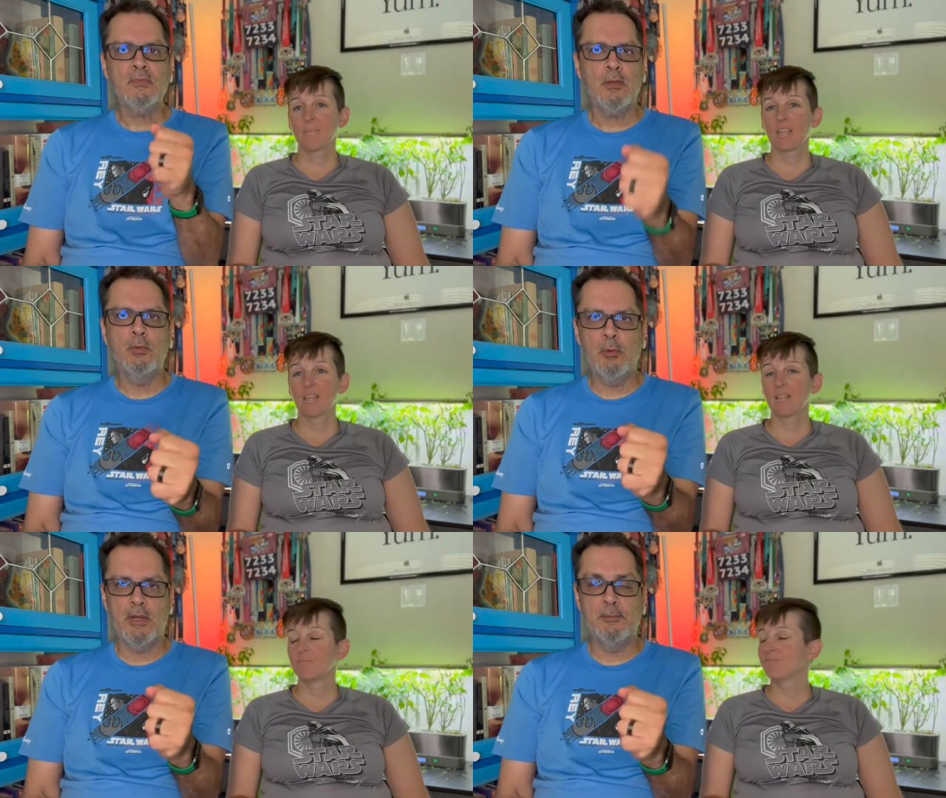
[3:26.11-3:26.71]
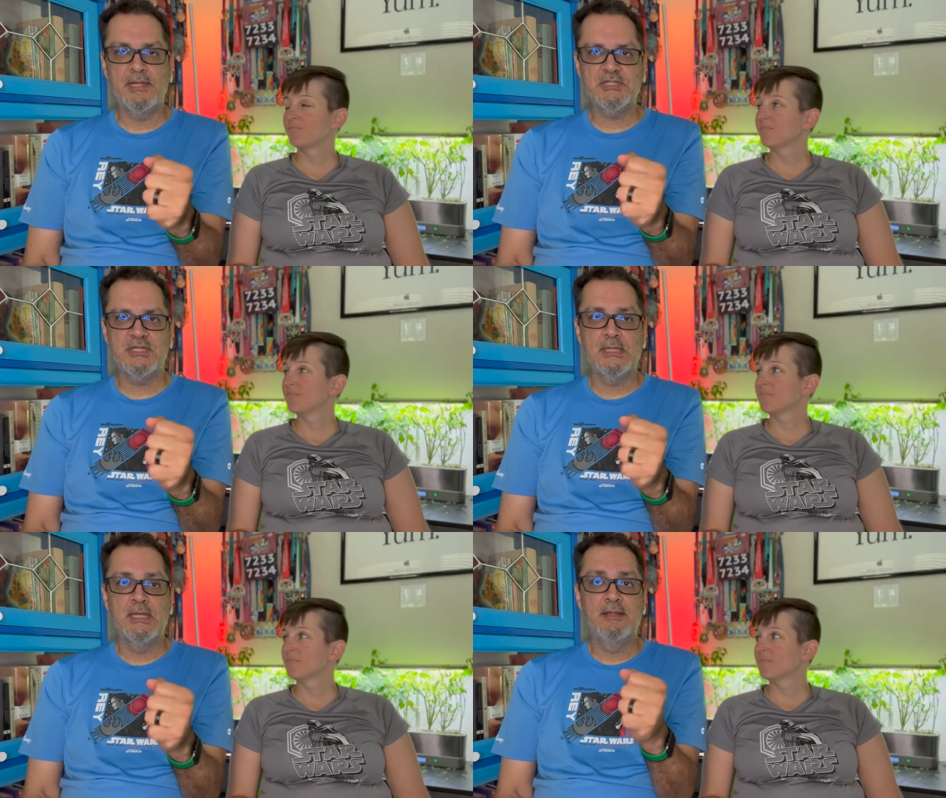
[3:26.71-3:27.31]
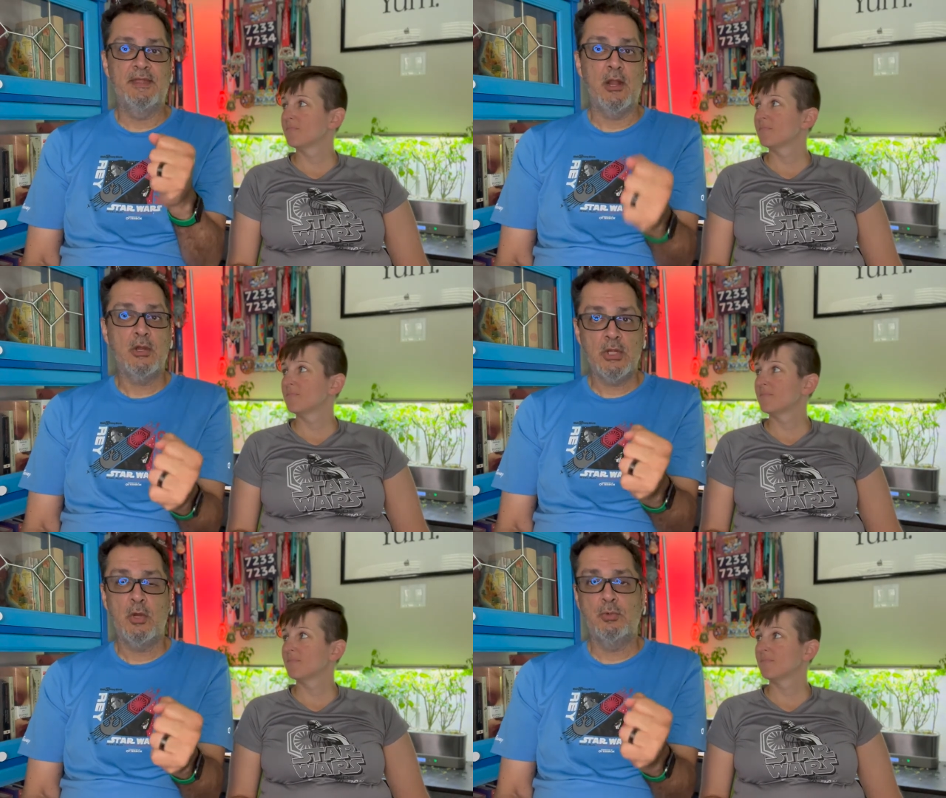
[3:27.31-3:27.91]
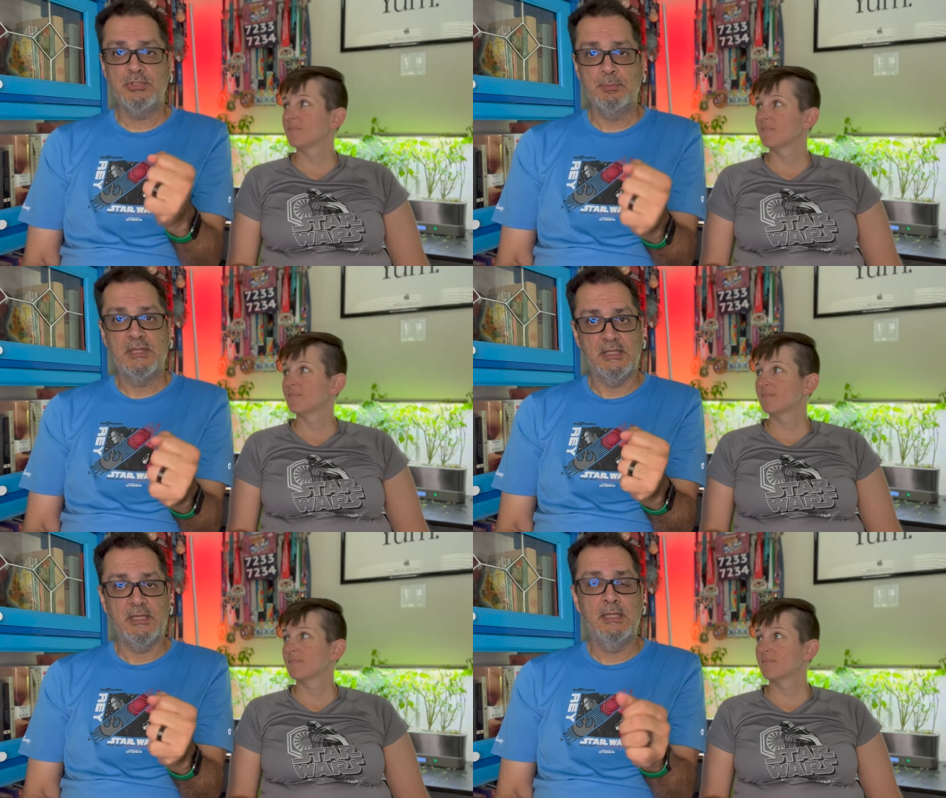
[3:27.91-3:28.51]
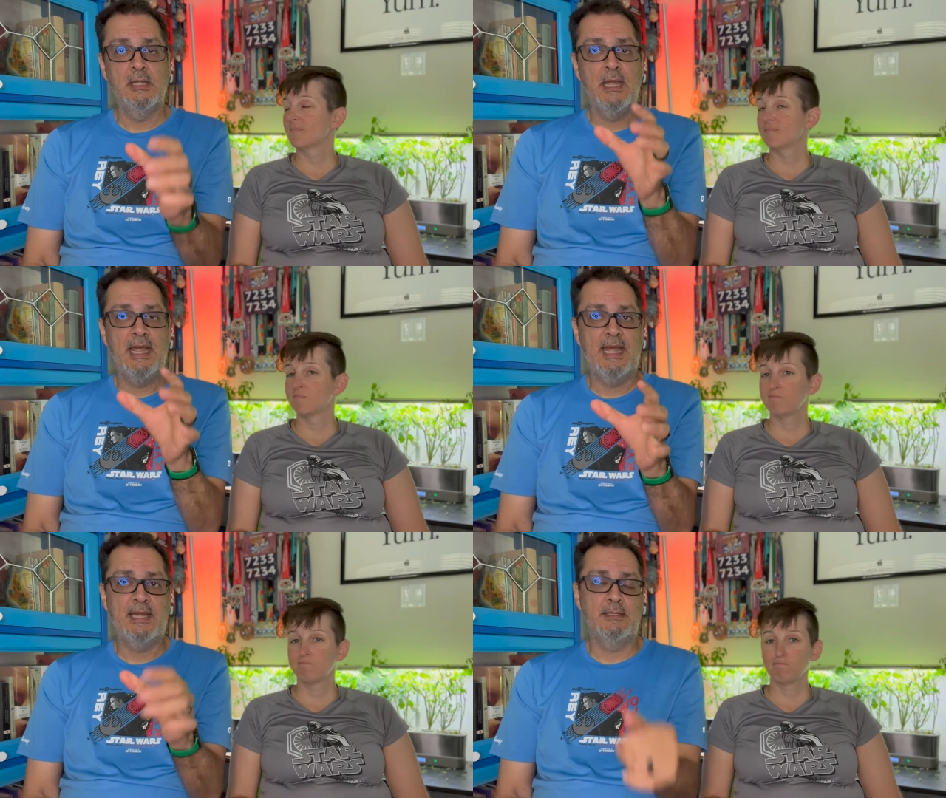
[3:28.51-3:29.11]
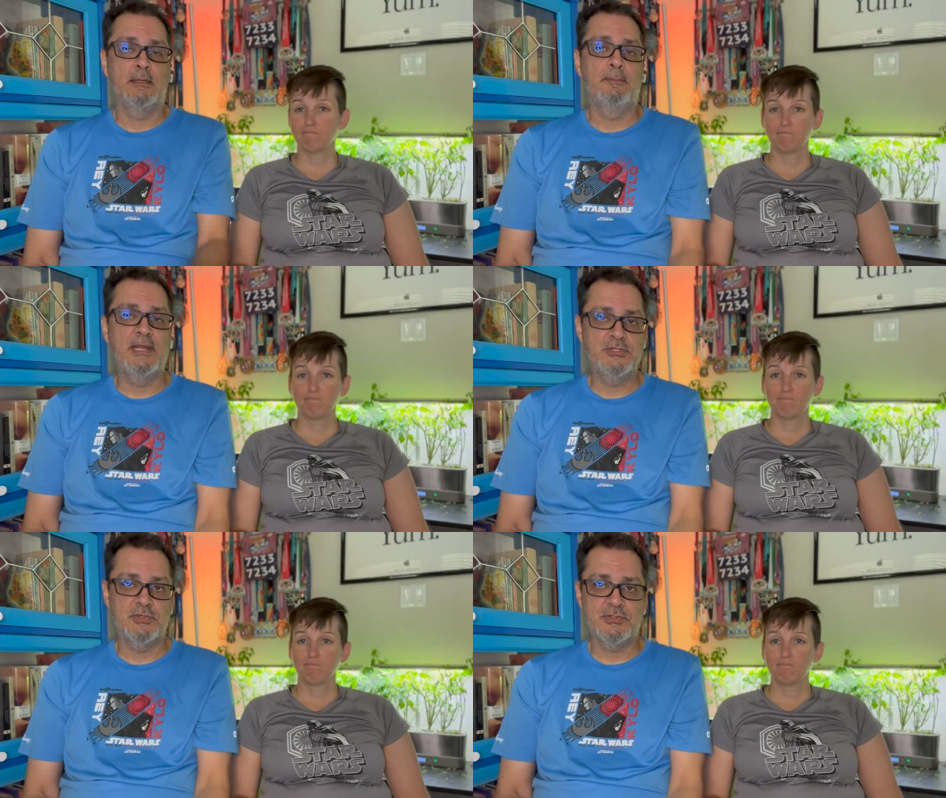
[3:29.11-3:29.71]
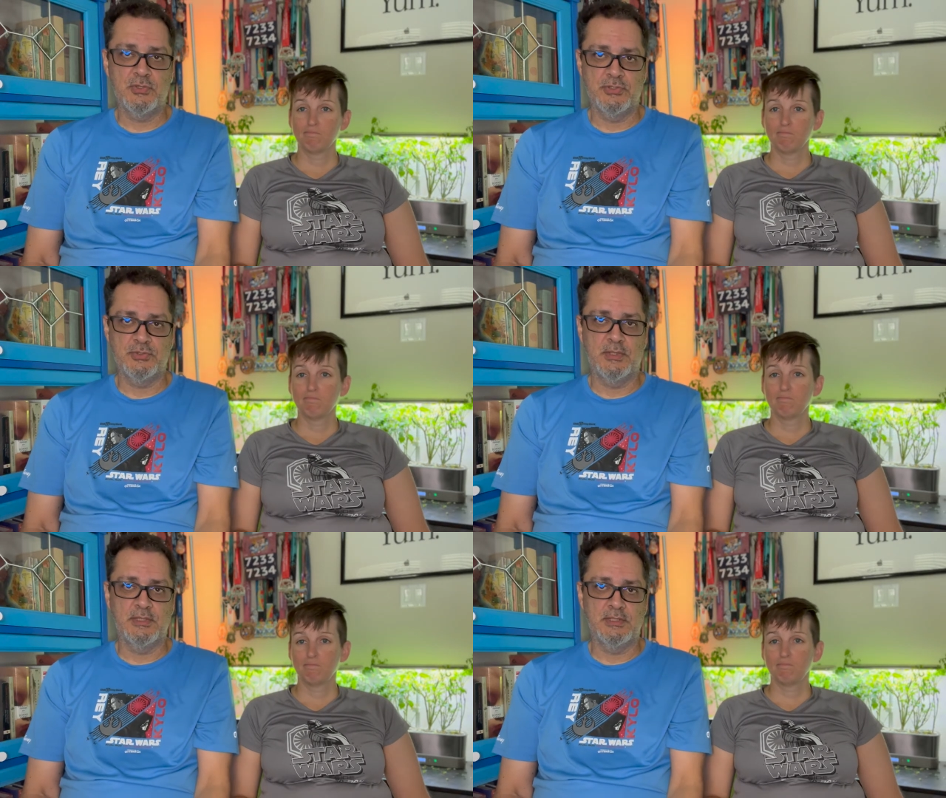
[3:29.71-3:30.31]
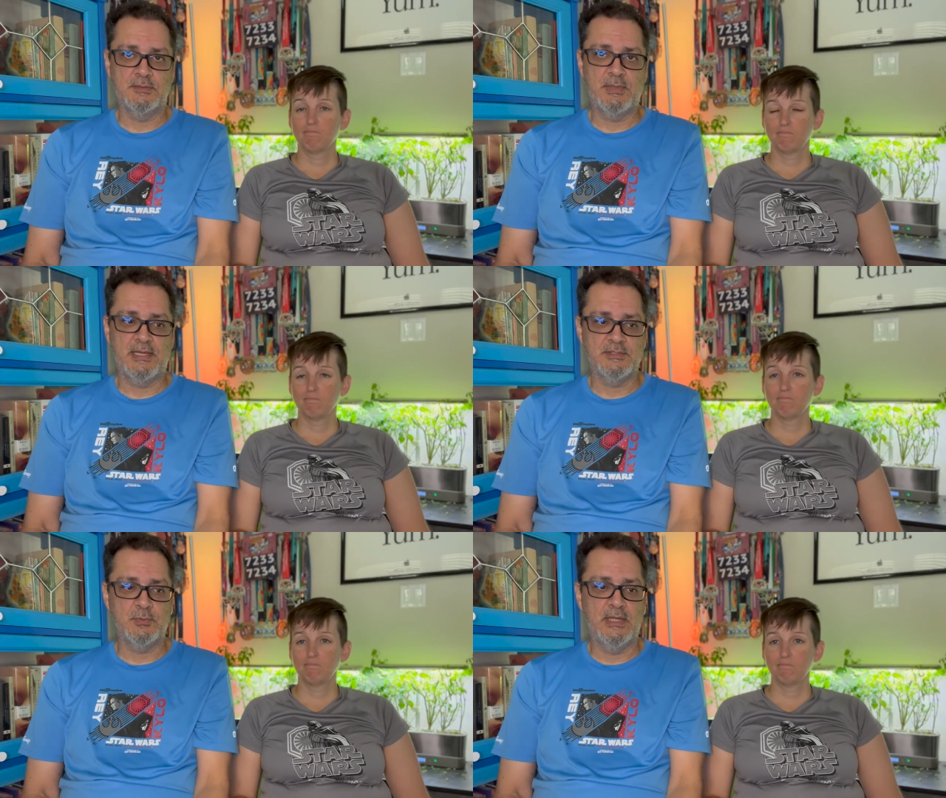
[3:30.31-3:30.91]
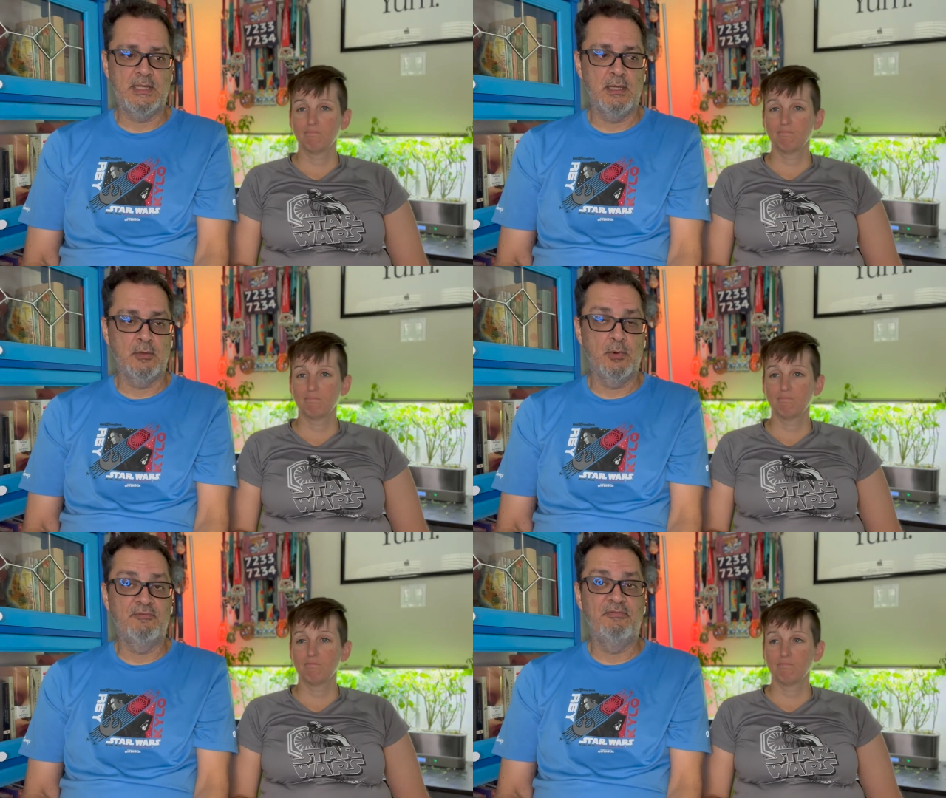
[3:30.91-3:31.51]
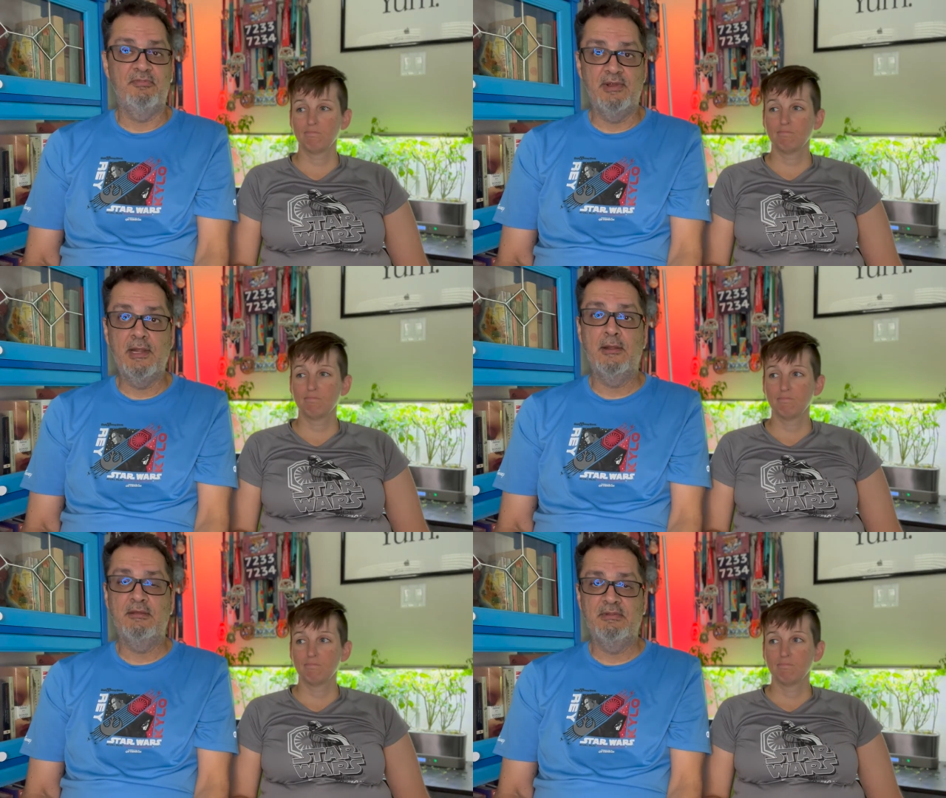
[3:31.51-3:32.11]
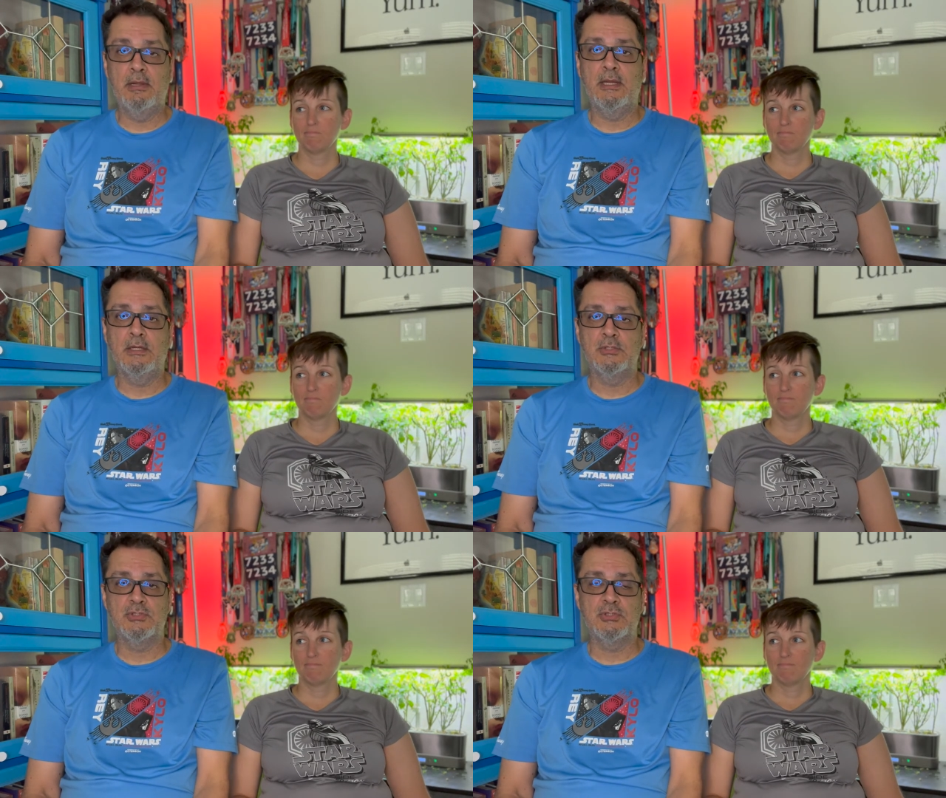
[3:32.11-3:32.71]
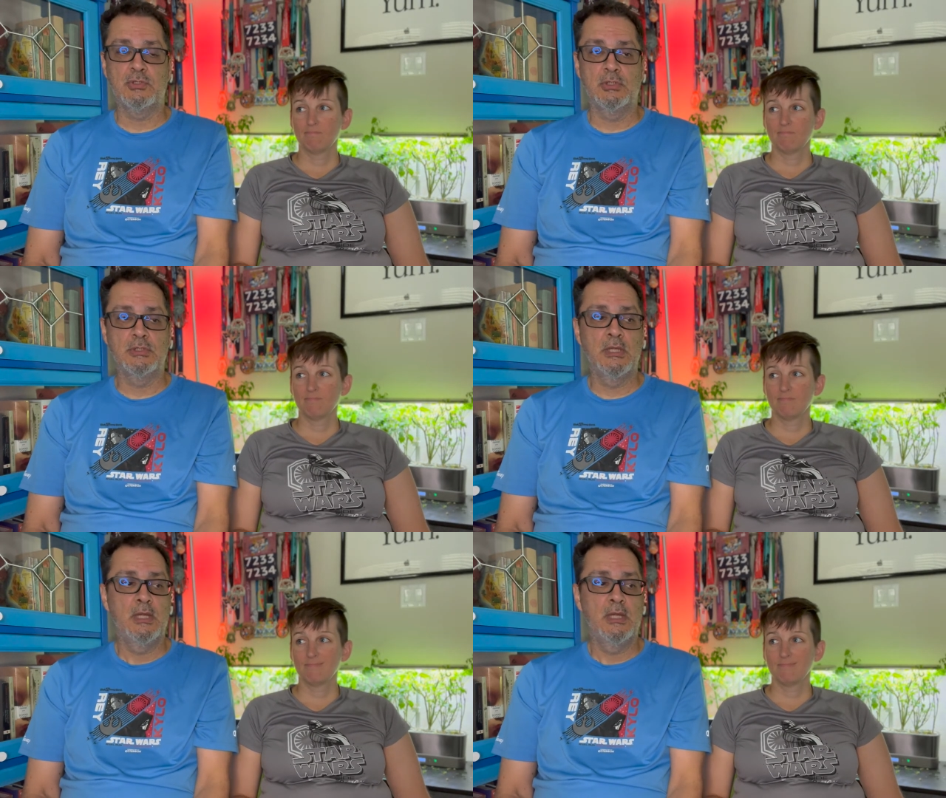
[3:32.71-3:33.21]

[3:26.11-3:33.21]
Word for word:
Speaker 1: we wanna mention that our coach, Millie, had a major surgery this past week. We're very, very concerned.